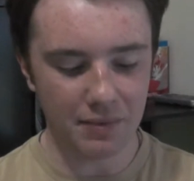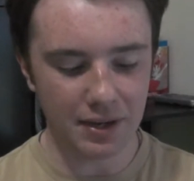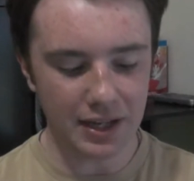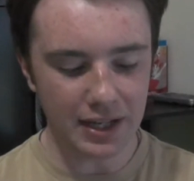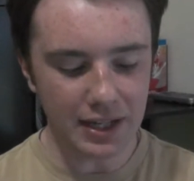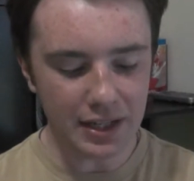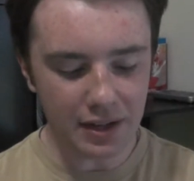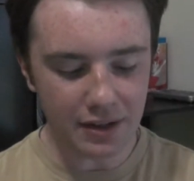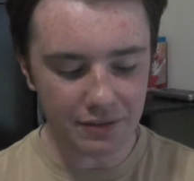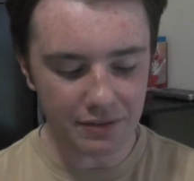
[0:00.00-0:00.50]

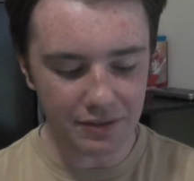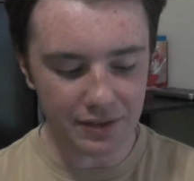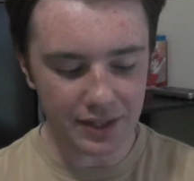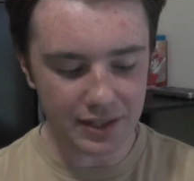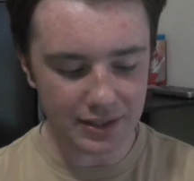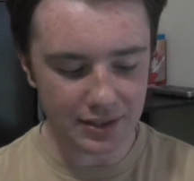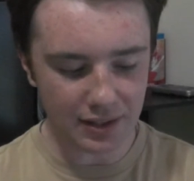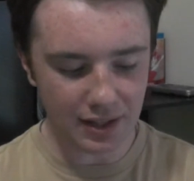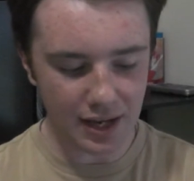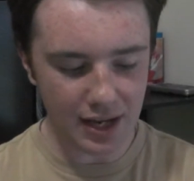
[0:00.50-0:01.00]
Any of
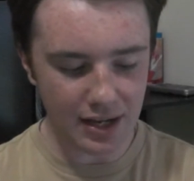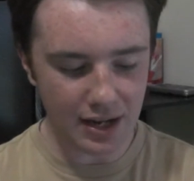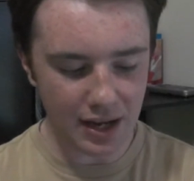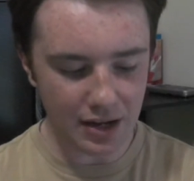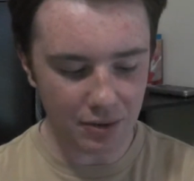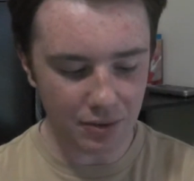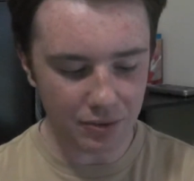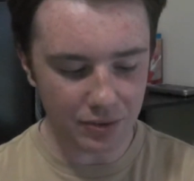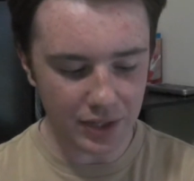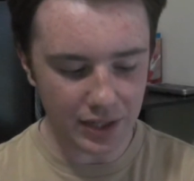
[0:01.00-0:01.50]
this line, I
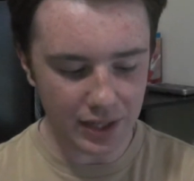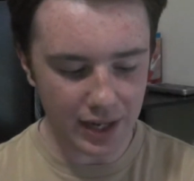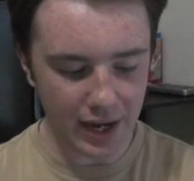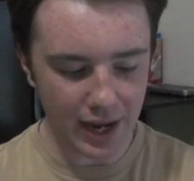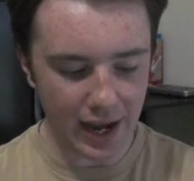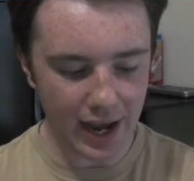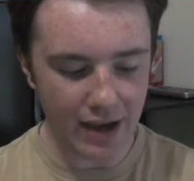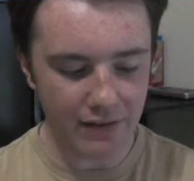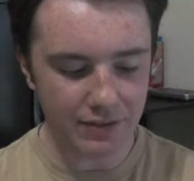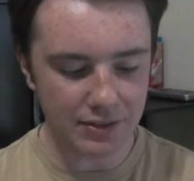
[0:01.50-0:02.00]
don't think I
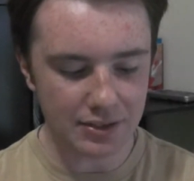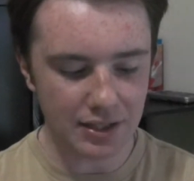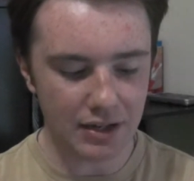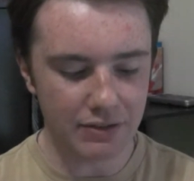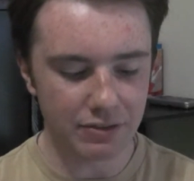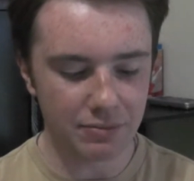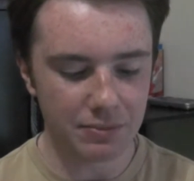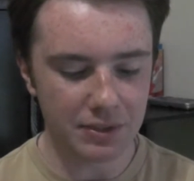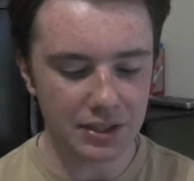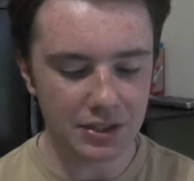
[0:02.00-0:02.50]
have, aside
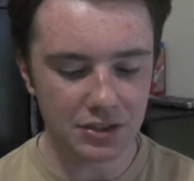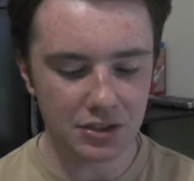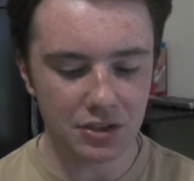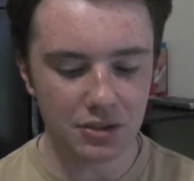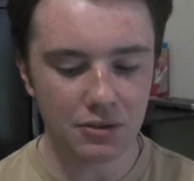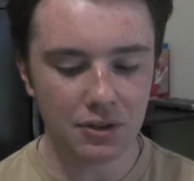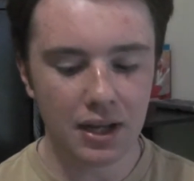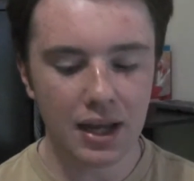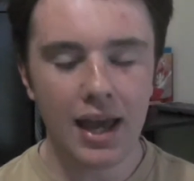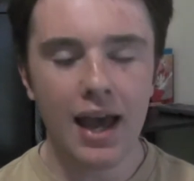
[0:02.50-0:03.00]
from these
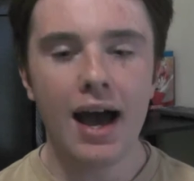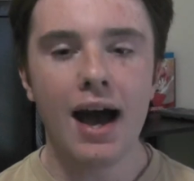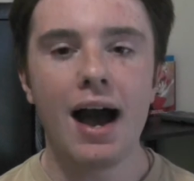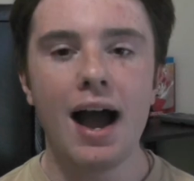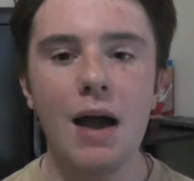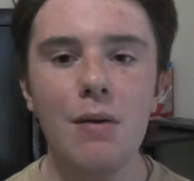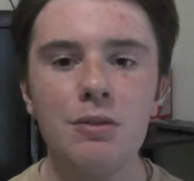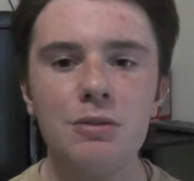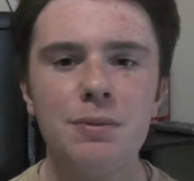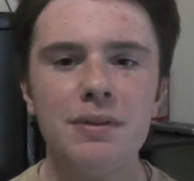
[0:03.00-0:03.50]
two.
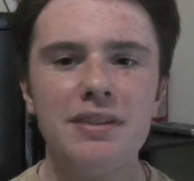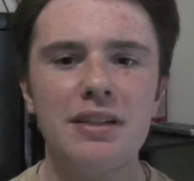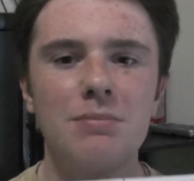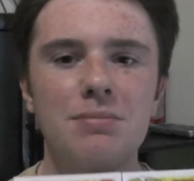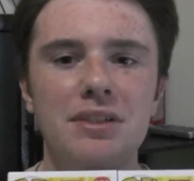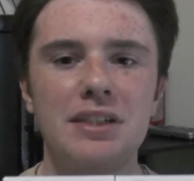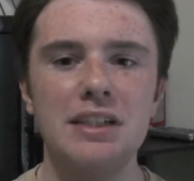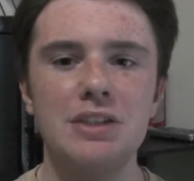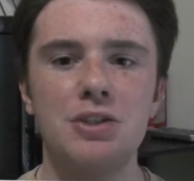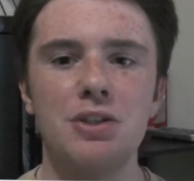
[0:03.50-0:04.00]
I almost picked up
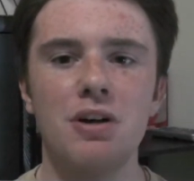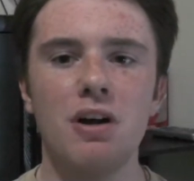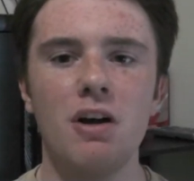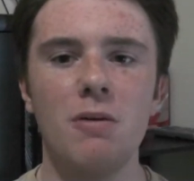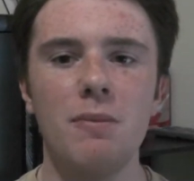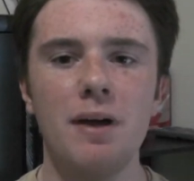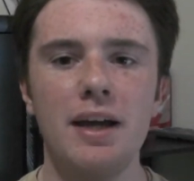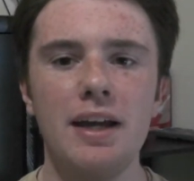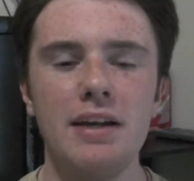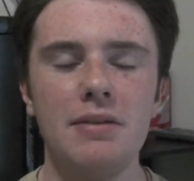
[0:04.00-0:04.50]
Teacher All
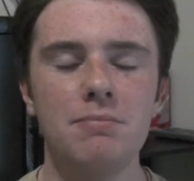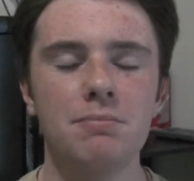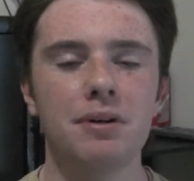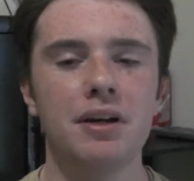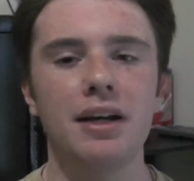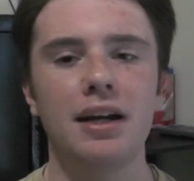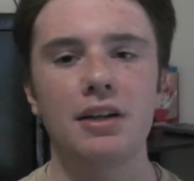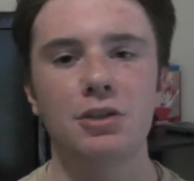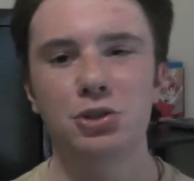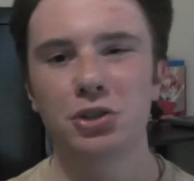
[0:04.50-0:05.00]
Might,
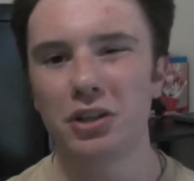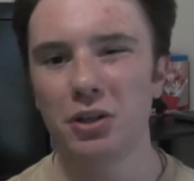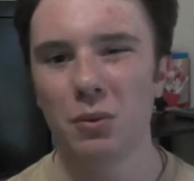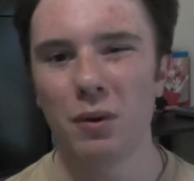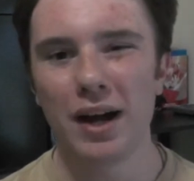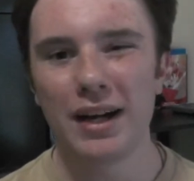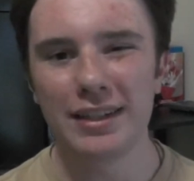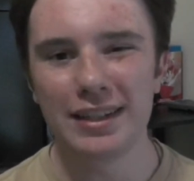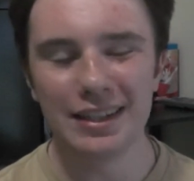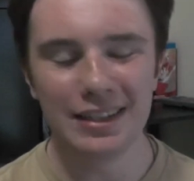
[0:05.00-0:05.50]
but I'll show you
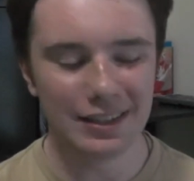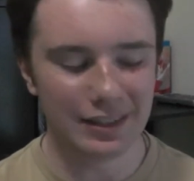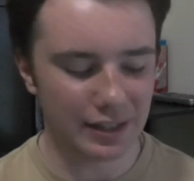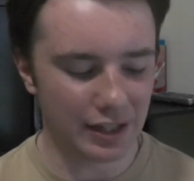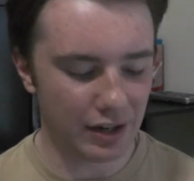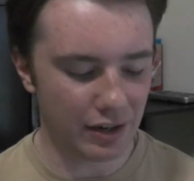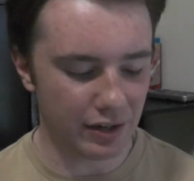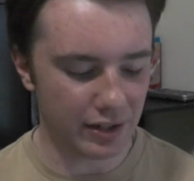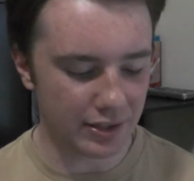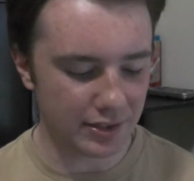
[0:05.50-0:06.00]
why I didn't
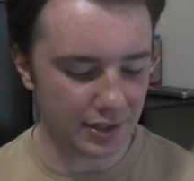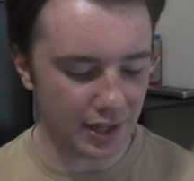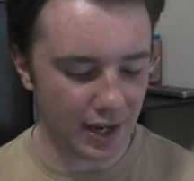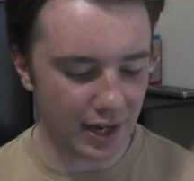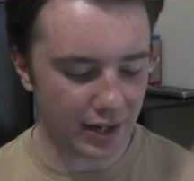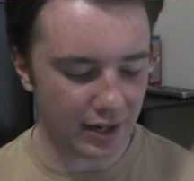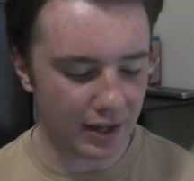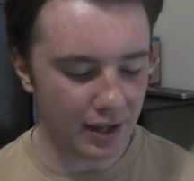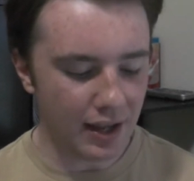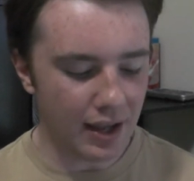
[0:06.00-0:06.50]
here in a
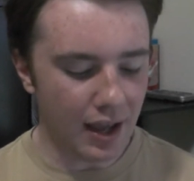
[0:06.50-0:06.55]
sec.